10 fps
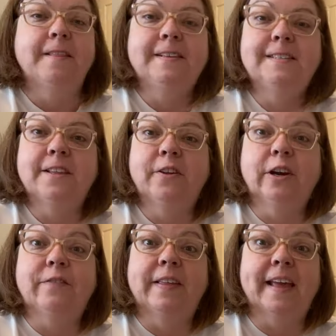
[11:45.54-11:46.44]
This is the
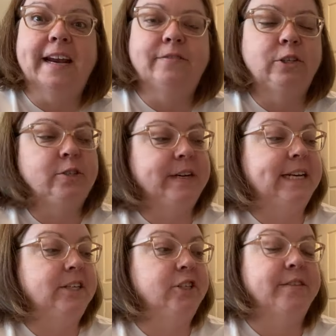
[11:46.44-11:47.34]
35th anniversary
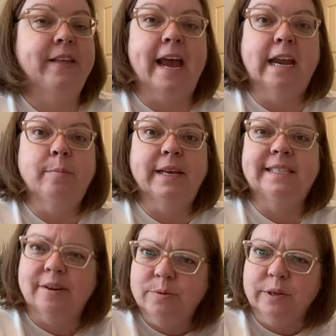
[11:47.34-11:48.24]
edition of The Hiding Place.
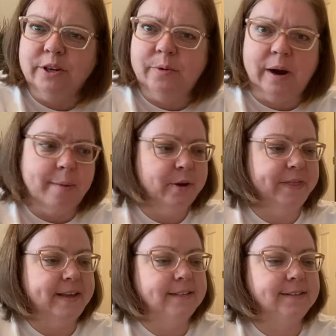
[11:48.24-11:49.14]
I was wondering where I put
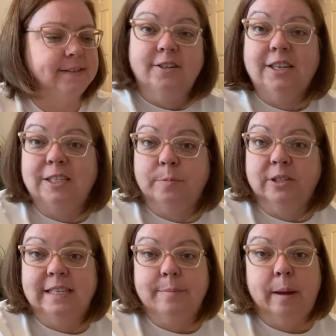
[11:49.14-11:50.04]
this. Just
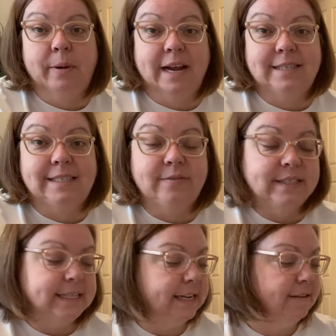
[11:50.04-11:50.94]
Mercy by Bryan
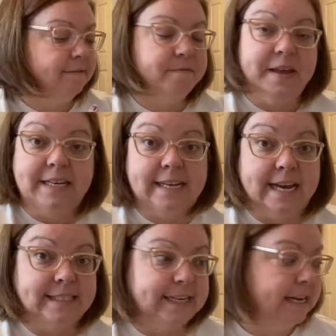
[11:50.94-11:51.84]
Stevenson.
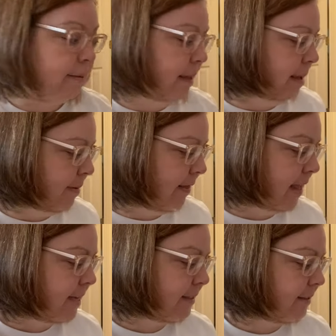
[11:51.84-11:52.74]
Fantastic, I'm keeping
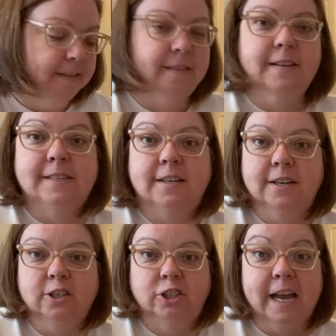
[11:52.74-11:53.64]
this. The Sun
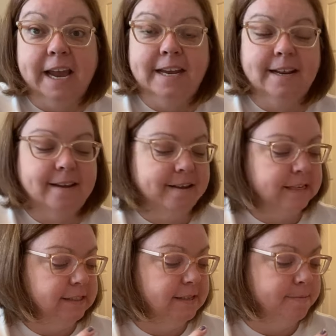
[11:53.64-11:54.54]
Does Shine
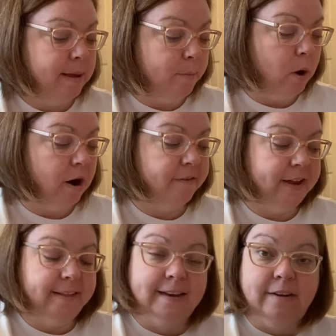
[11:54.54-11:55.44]
is the memoir of
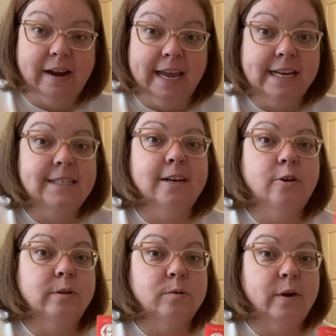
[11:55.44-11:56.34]
Anthony Ray Hinton,
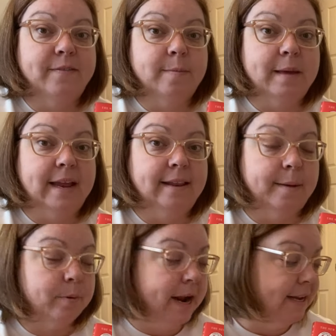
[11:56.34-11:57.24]
who is one of the men
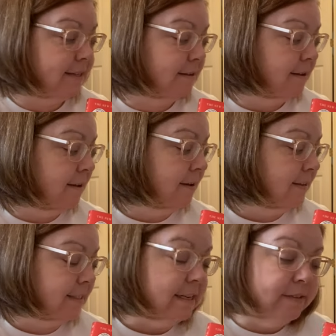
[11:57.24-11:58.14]
that Bryan
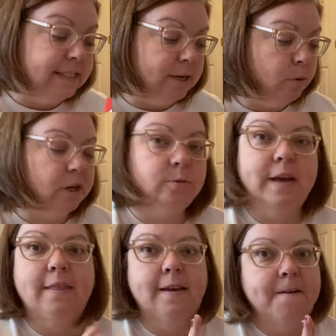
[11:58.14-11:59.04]
Stevenson worked with.